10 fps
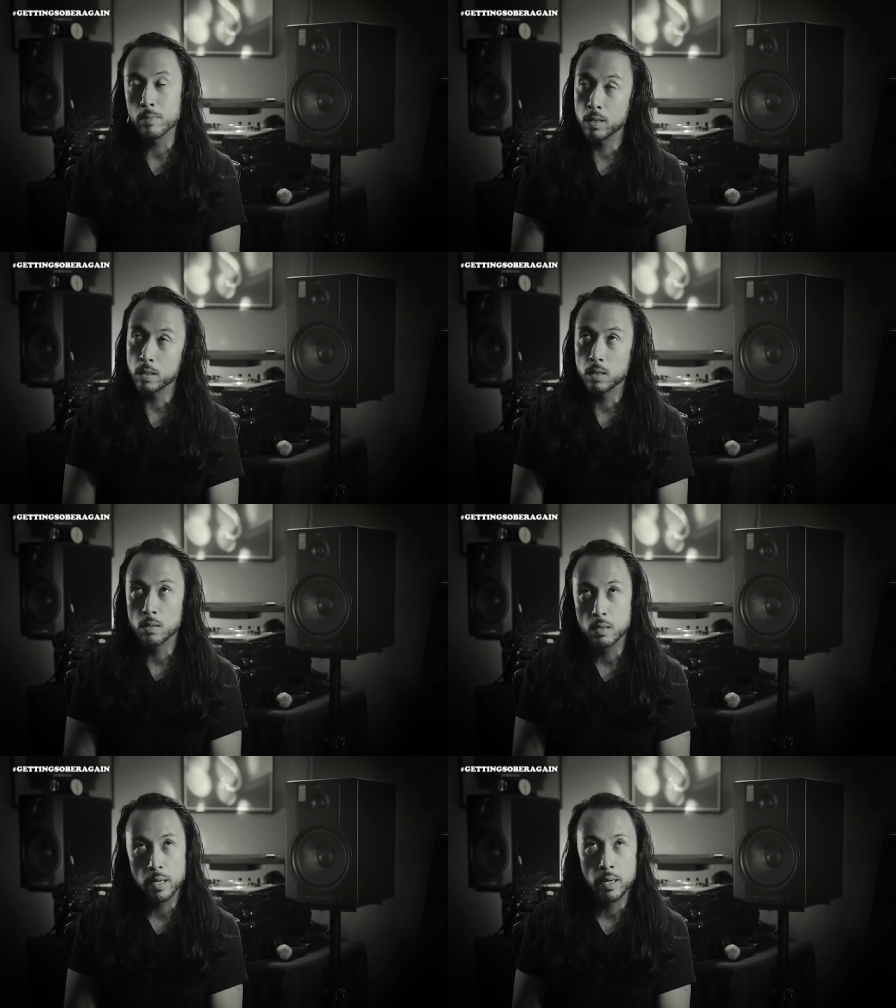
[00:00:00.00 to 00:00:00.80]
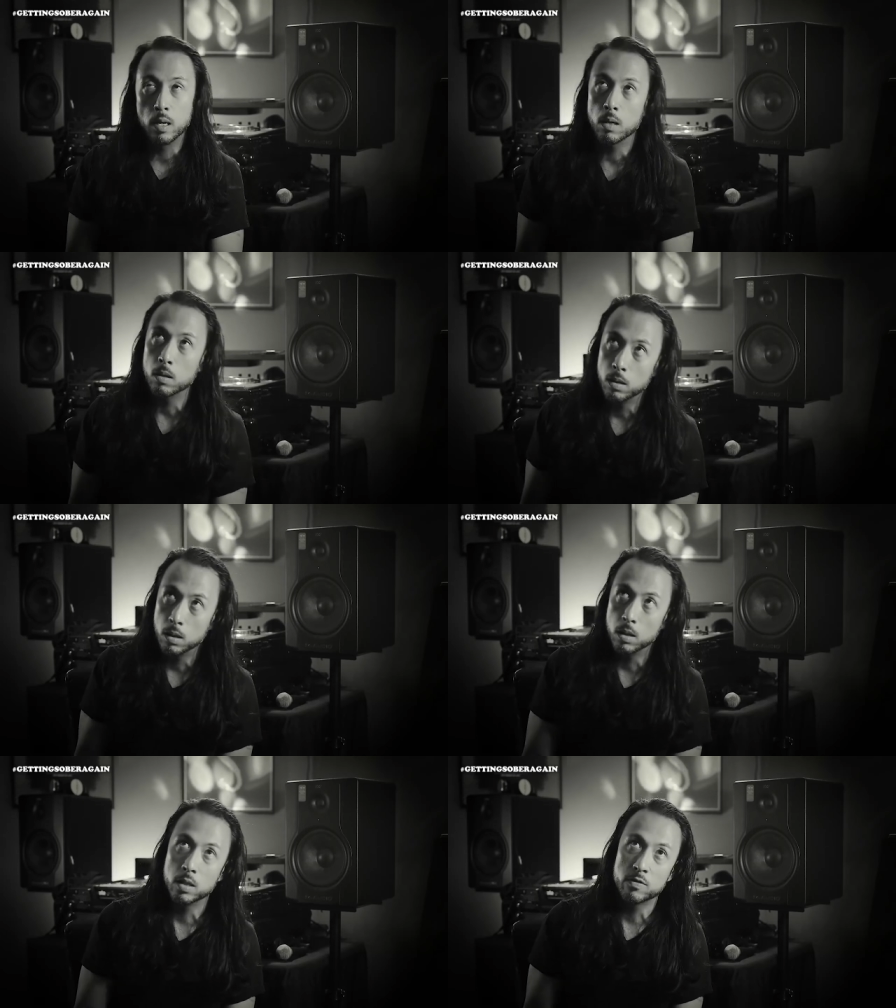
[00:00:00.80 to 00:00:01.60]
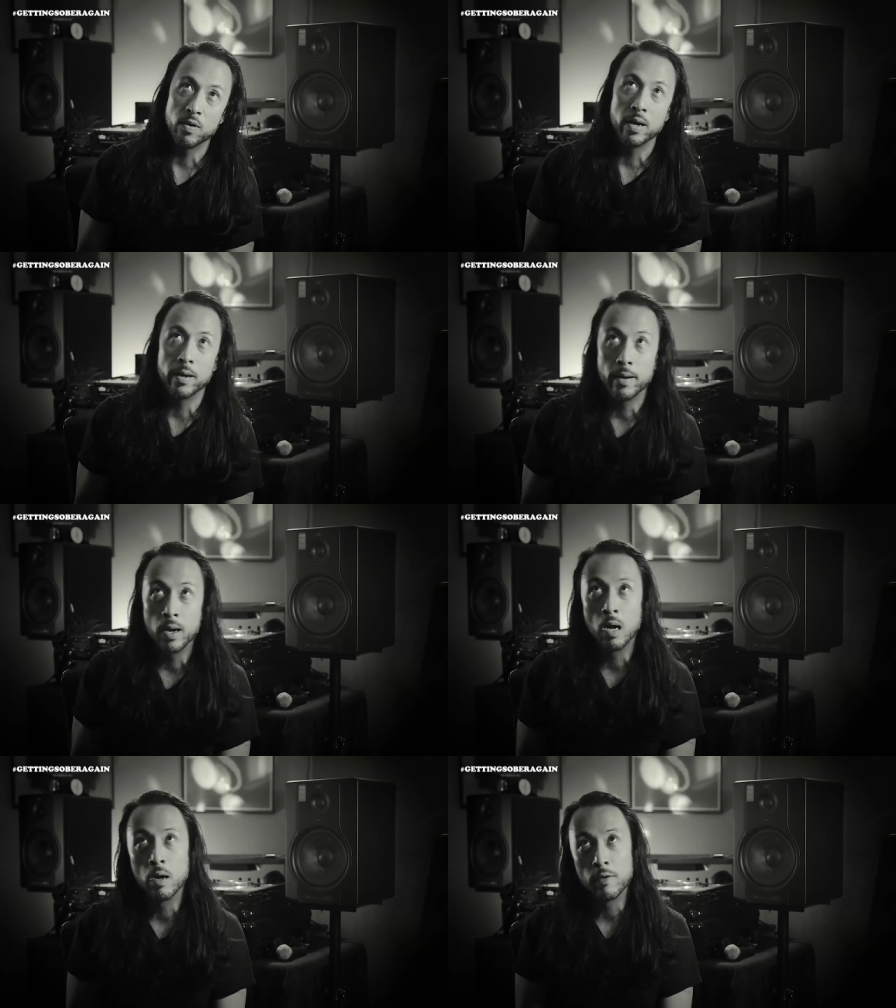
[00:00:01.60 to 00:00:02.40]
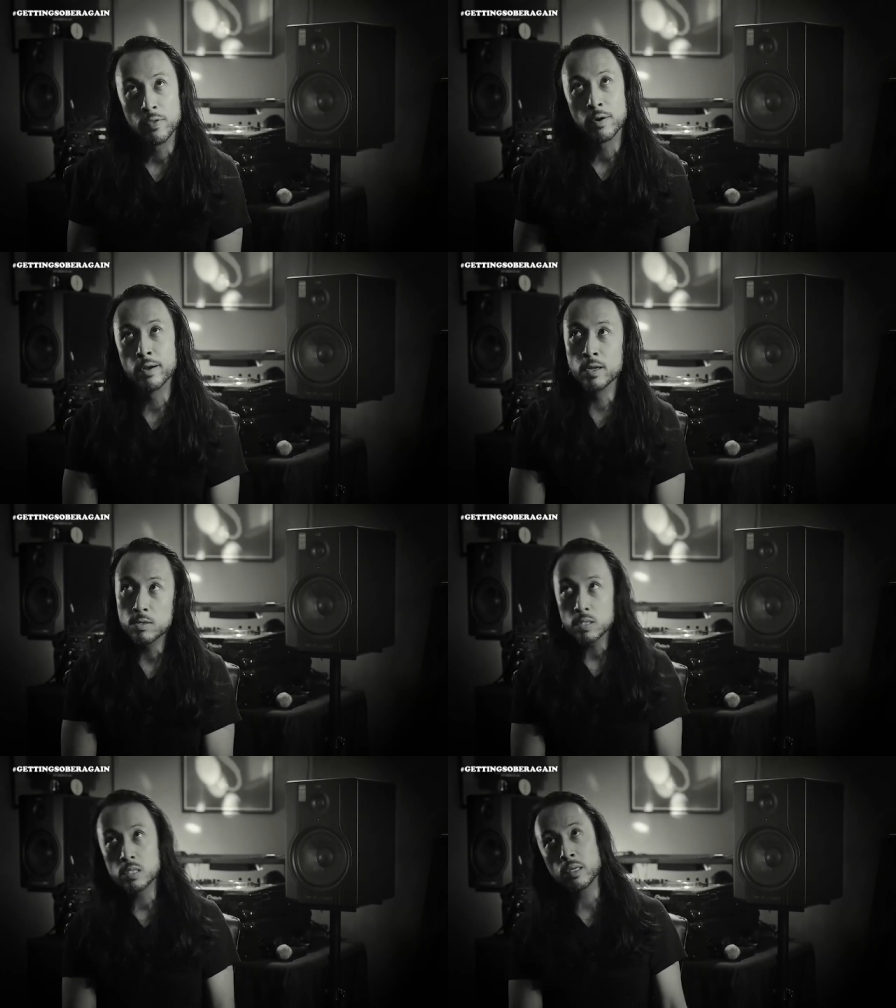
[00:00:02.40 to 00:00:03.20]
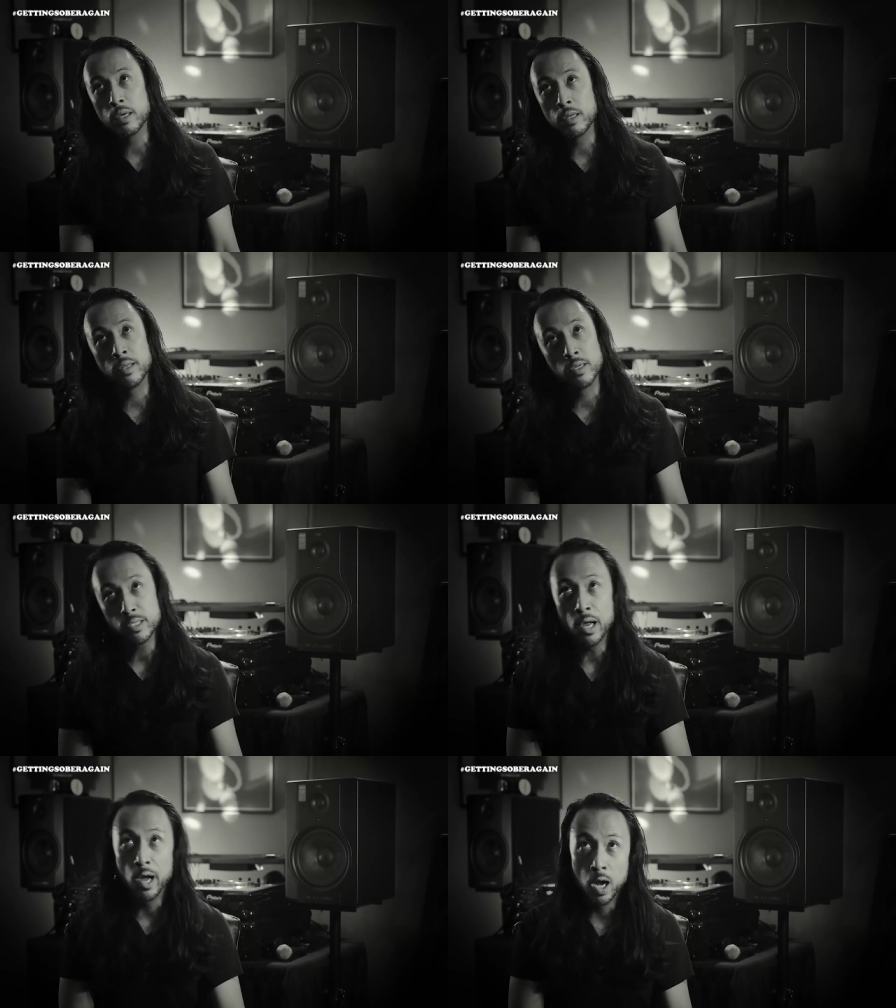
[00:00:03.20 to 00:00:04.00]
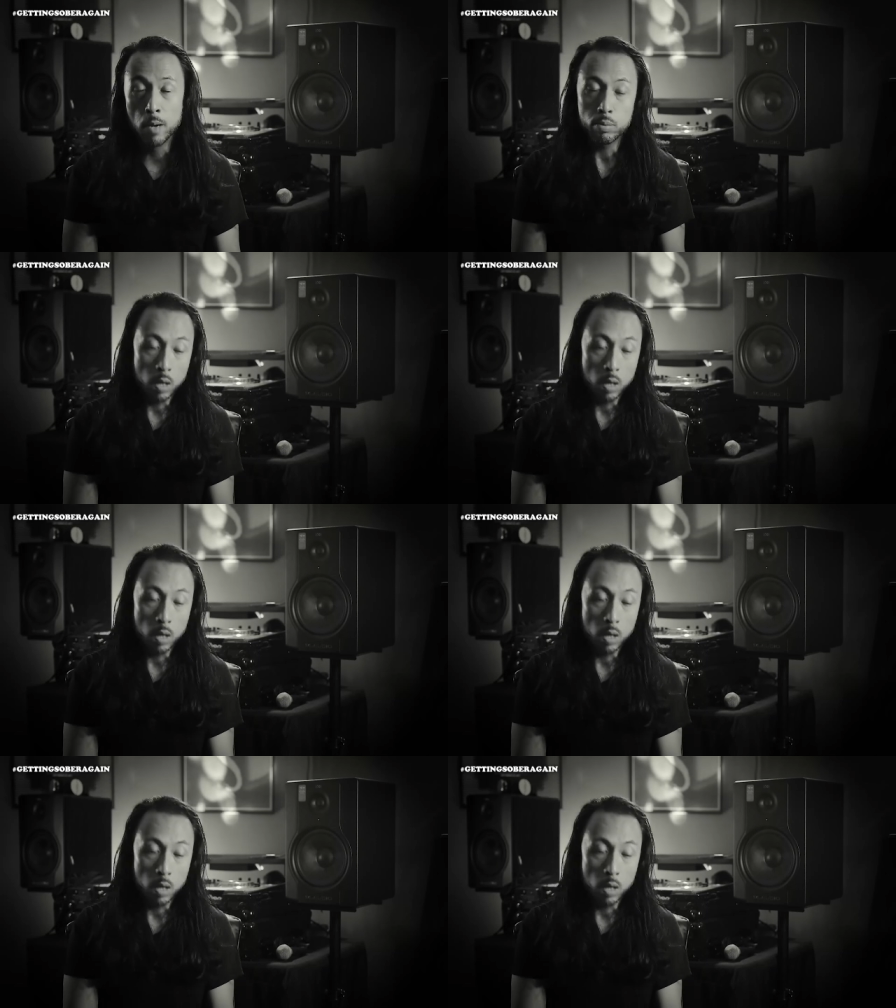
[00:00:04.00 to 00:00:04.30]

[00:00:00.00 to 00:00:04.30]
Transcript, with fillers: I'm like, all right, alcohol, let's find out if they're interested this time.